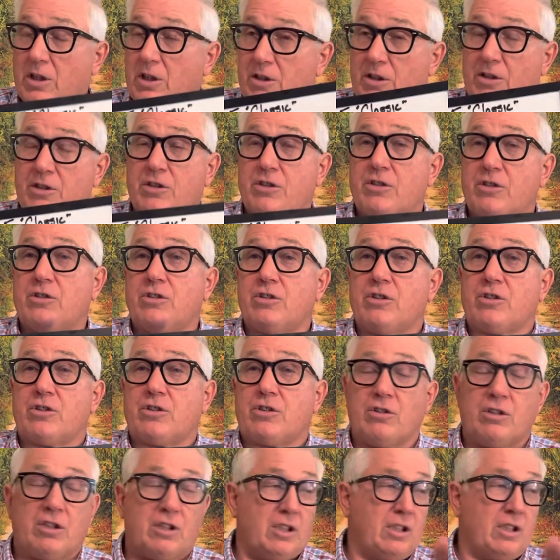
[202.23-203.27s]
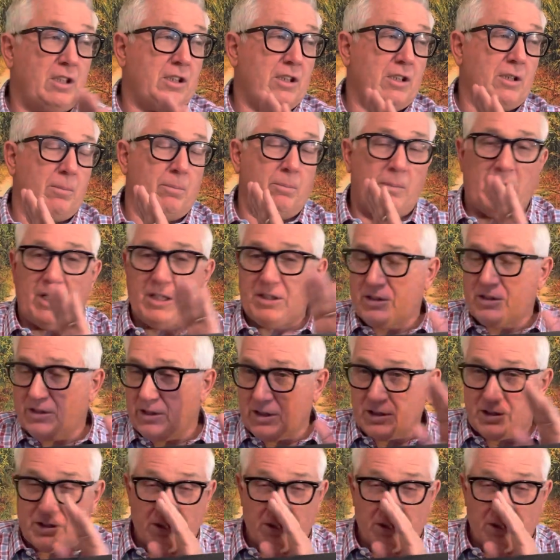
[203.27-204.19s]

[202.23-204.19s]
This is just looking at the basic,